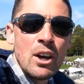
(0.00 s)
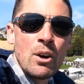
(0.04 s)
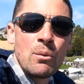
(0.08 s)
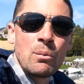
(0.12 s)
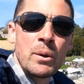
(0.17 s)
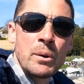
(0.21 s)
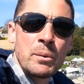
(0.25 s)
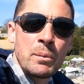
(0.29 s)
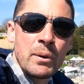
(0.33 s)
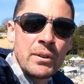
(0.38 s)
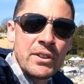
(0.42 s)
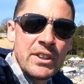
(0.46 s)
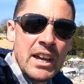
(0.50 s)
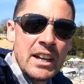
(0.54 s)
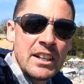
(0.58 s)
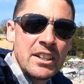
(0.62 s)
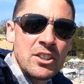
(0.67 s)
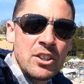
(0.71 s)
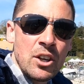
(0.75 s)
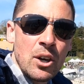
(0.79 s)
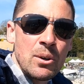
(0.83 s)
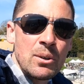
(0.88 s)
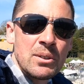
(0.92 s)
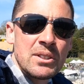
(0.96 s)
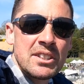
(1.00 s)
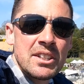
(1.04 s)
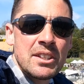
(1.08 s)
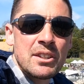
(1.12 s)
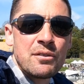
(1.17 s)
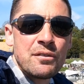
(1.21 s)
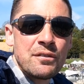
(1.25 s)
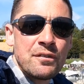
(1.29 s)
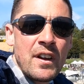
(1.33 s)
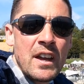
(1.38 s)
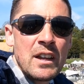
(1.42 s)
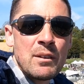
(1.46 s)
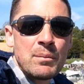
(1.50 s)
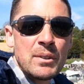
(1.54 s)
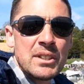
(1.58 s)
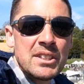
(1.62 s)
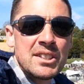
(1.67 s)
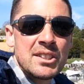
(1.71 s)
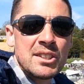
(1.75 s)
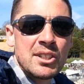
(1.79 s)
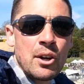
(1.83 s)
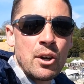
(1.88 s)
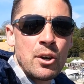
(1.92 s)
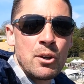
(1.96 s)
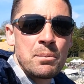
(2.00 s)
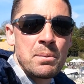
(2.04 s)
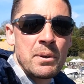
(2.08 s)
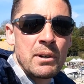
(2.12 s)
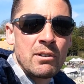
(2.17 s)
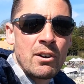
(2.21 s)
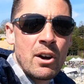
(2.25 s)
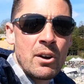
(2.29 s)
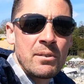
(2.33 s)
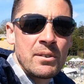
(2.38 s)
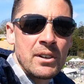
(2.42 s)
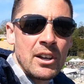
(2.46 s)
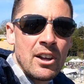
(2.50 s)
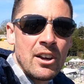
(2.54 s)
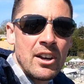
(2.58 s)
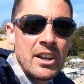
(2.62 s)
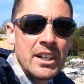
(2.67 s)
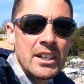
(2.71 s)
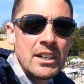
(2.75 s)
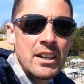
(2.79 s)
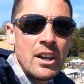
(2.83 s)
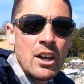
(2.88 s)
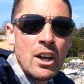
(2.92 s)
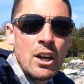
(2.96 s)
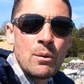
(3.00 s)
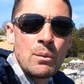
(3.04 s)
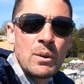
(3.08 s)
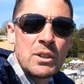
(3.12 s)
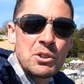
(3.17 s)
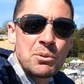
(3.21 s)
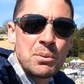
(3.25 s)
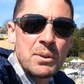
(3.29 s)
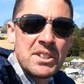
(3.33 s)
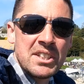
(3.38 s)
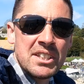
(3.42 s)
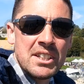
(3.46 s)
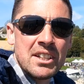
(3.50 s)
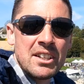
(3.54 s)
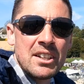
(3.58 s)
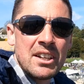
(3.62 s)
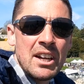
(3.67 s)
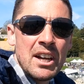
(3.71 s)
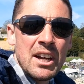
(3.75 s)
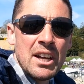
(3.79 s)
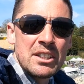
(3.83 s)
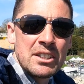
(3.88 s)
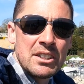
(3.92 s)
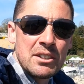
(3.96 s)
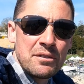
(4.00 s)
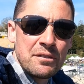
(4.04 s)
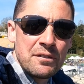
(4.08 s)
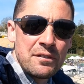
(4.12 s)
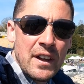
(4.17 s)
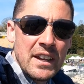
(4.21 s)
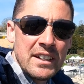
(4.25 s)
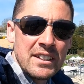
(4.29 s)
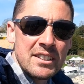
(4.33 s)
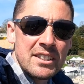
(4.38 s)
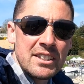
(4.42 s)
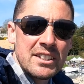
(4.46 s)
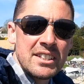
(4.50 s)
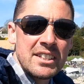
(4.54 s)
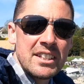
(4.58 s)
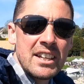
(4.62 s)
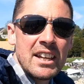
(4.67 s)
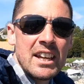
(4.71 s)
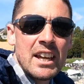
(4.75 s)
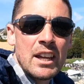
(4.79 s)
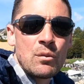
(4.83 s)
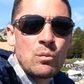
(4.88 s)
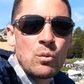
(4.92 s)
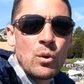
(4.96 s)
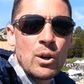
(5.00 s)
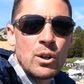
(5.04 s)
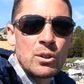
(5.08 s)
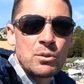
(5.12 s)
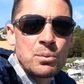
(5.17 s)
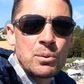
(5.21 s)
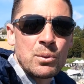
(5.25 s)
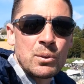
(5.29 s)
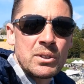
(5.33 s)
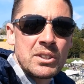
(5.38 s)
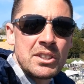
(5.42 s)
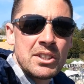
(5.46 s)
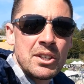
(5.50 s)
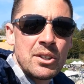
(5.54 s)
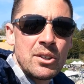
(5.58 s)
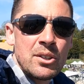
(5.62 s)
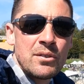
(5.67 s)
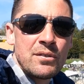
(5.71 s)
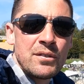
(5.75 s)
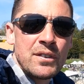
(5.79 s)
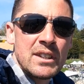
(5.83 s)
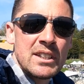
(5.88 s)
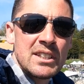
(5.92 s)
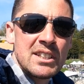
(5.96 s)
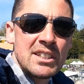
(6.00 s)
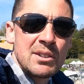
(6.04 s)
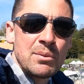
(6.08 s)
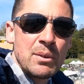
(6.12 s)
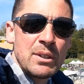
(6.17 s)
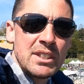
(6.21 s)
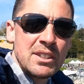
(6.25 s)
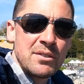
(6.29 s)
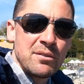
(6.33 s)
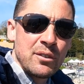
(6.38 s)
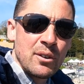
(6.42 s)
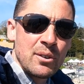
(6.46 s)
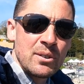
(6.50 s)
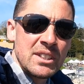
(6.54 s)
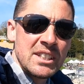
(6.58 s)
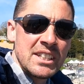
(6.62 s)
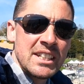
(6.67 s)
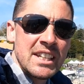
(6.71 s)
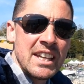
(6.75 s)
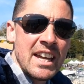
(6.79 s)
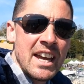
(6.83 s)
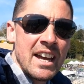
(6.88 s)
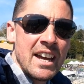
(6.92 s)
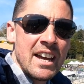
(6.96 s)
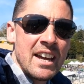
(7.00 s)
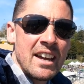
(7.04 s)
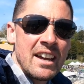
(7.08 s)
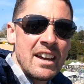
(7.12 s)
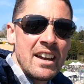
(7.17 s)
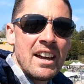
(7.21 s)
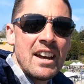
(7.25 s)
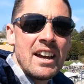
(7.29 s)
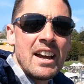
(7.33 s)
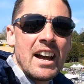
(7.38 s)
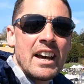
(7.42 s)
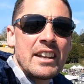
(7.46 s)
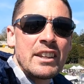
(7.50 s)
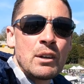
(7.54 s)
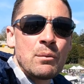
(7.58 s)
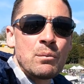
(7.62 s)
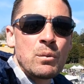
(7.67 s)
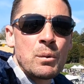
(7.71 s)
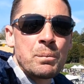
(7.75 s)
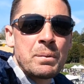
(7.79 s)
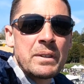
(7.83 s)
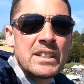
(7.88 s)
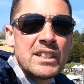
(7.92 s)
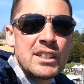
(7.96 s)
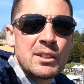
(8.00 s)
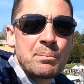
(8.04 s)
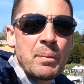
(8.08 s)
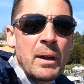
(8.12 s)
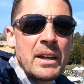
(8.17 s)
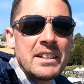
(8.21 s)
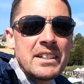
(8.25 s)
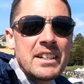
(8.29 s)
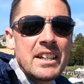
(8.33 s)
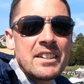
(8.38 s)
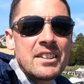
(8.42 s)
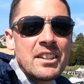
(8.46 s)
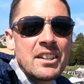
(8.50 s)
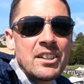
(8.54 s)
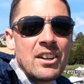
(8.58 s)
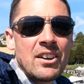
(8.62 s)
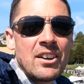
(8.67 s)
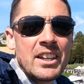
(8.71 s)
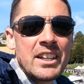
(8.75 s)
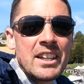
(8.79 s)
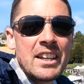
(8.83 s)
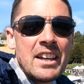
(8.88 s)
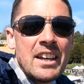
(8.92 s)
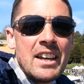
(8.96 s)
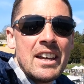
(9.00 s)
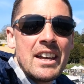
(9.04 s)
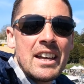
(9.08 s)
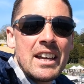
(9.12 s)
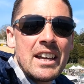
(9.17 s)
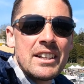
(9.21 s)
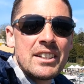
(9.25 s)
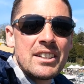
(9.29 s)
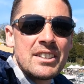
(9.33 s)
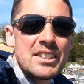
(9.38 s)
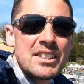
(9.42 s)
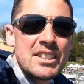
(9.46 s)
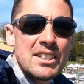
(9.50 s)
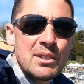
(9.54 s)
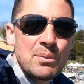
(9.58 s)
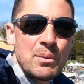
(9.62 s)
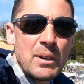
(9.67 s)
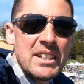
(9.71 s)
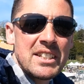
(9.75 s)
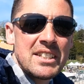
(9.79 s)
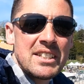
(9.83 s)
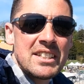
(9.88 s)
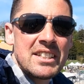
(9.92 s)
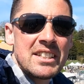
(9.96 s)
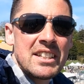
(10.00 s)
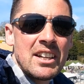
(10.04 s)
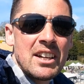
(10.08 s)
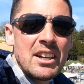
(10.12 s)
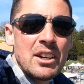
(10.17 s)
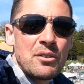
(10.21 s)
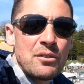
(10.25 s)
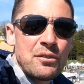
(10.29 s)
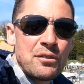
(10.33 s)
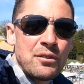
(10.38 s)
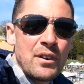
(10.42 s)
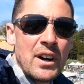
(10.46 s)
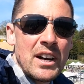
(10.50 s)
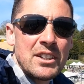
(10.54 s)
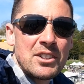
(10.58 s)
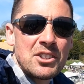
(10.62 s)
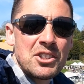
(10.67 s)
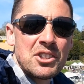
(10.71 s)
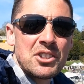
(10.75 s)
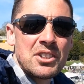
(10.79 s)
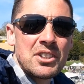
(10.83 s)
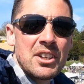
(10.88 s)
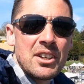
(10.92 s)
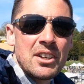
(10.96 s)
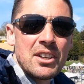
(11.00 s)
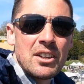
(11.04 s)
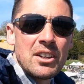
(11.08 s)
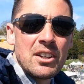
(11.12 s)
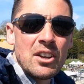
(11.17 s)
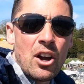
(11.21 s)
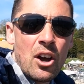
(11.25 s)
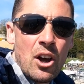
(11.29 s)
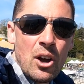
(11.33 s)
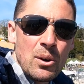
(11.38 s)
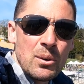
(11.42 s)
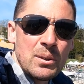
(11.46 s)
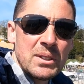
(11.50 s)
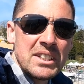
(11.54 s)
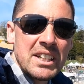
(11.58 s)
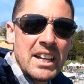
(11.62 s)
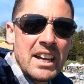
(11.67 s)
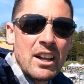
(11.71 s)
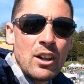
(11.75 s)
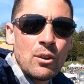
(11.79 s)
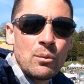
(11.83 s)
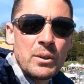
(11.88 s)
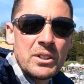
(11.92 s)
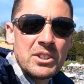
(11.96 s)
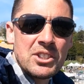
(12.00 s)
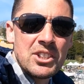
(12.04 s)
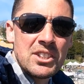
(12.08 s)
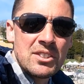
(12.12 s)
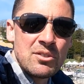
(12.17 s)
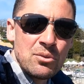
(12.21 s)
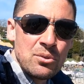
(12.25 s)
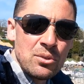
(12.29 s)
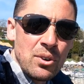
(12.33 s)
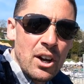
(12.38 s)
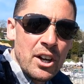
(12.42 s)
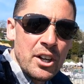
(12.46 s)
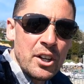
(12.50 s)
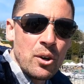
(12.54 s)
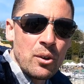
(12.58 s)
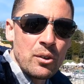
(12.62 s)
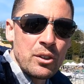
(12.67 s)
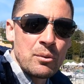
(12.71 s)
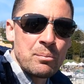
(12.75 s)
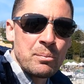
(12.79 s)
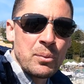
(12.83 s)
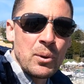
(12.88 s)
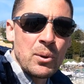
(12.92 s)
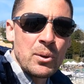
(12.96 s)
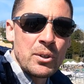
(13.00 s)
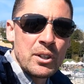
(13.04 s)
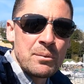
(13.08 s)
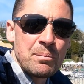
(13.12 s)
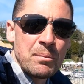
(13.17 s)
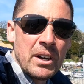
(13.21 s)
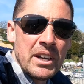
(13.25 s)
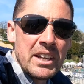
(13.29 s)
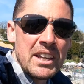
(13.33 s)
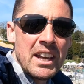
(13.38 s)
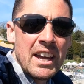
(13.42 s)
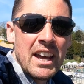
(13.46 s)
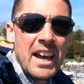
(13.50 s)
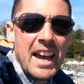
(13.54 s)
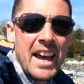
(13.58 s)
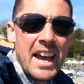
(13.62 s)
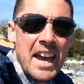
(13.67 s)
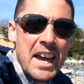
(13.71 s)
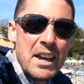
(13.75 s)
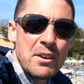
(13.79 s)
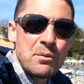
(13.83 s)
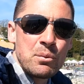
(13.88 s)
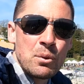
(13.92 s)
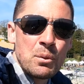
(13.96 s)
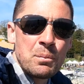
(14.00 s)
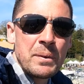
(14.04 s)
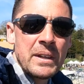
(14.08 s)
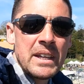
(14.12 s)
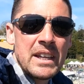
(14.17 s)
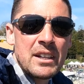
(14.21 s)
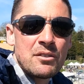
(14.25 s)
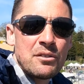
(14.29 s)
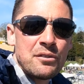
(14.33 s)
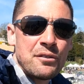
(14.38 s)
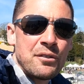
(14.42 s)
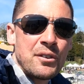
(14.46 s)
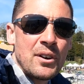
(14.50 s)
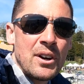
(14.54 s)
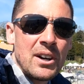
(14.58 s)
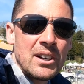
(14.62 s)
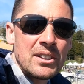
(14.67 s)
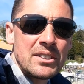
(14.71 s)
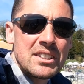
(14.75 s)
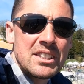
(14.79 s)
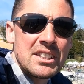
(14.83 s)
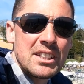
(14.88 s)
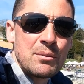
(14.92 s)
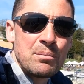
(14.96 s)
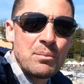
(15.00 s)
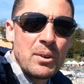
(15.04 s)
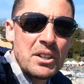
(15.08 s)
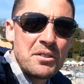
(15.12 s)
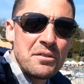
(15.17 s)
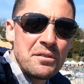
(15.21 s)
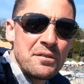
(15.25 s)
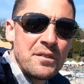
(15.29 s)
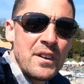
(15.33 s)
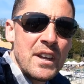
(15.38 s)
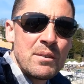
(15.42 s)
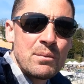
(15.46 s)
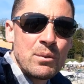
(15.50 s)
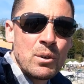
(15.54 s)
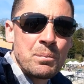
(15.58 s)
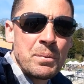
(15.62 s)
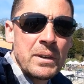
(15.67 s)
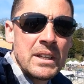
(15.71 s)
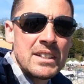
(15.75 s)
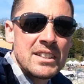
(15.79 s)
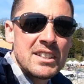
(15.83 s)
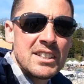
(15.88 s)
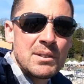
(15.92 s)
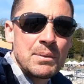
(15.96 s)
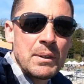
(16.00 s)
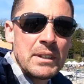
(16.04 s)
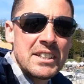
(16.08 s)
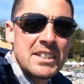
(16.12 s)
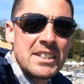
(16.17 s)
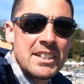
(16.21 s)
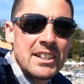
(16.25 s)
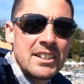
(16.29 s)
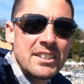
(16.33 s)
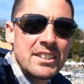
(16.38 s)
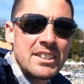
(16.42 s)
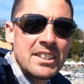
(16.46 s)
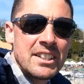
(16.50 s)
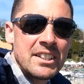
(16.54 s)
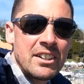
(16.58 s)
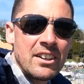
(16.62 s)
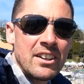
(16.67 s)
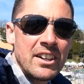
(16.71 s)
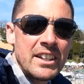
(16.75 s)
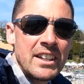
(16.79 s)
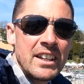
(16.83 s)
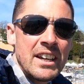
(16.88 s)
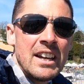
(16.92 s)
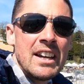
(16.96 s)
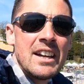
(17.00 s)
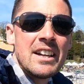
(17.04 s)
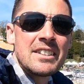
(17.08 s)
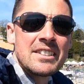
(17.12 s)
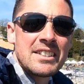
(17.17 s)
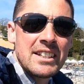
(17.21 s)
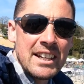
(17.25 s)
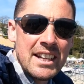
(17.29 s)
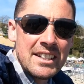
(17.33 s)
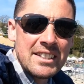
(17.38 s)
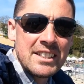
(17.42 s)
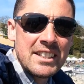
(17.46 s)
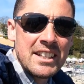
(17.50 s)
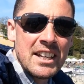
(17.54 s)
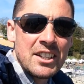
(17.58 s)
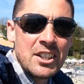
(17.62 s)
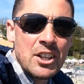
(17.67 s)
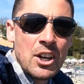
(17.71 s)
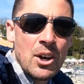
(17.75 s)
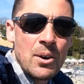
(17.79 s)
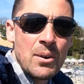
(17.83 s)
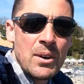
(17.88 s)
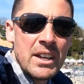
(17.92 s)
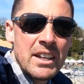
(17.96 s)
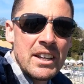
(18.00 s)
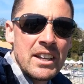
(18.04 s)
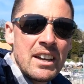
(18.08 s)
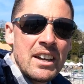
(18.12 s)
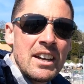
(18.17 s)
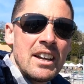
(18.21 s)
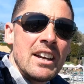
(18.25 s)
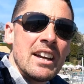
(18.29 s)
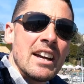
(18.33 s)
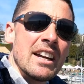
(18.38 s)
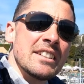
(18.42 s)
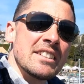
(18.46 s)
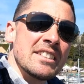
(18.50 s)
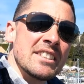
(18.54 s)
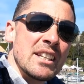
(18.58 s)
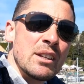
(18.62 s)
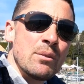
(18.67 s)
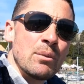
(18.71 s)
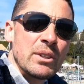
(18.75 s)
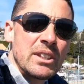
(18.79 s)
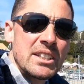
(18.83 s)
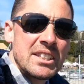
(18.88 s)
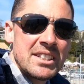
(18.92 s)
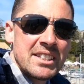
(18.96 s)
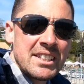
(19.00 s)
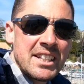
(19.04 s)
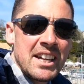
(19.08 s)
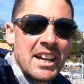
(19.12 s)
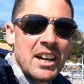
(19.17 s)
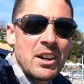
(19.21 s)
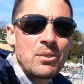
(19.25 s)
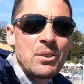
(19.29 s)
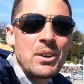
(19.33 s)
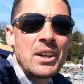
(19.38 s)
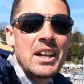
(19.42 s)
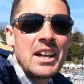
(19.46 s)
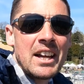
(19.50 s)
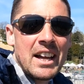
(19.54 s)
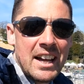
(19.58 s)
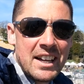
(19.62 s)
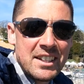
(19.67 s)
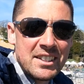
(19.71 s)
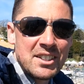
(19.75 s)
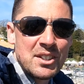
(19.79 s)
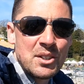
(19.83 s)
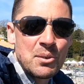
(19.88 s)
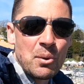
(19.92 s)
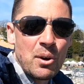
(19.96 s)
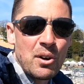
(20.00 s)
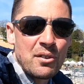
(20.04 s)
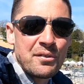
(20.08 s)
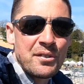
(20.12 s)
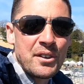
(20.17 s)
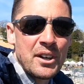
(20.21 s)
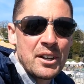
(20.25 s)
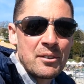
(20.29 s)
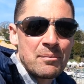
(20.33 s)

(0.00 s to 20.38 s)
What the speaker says: We will then go to the famous Toblerone Line, which was a defence in World War II for the Swiss frontier, and then we'll be spending the night in a Swiss-French hotel which is right on the border. My head will be in France and my feet will be in Switzerland tonight. So let's get going and see what this town has to offer.